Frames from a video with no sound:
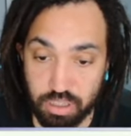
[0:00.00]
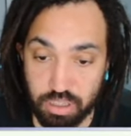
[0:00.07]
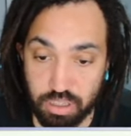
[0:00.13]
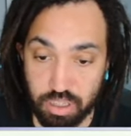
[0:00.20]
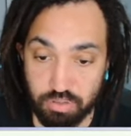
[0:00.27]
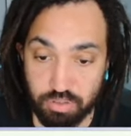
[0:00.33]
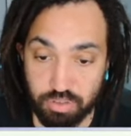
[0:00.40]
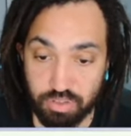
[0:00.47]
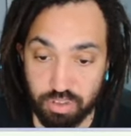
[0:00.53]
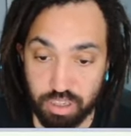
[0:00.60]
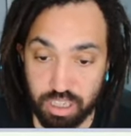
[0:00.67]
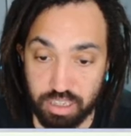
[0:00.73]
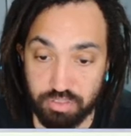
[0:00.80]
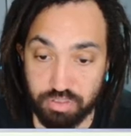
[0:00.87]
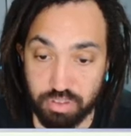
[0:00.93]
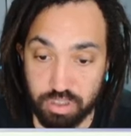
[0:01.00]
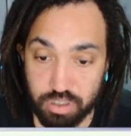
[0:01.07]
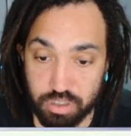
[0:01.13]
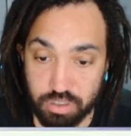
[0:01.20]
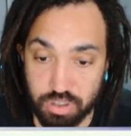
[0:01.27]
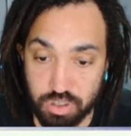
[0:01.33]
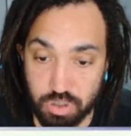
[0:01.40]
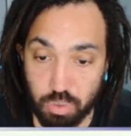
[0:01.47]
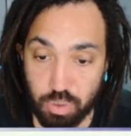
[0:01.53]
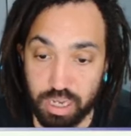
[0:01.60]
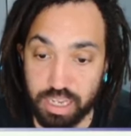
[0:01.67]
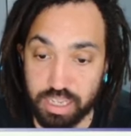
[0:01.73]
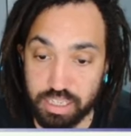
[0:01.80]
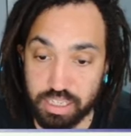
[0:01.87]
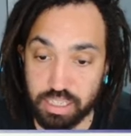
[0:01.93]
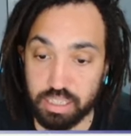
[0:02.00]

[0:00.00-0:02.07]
over 5 squared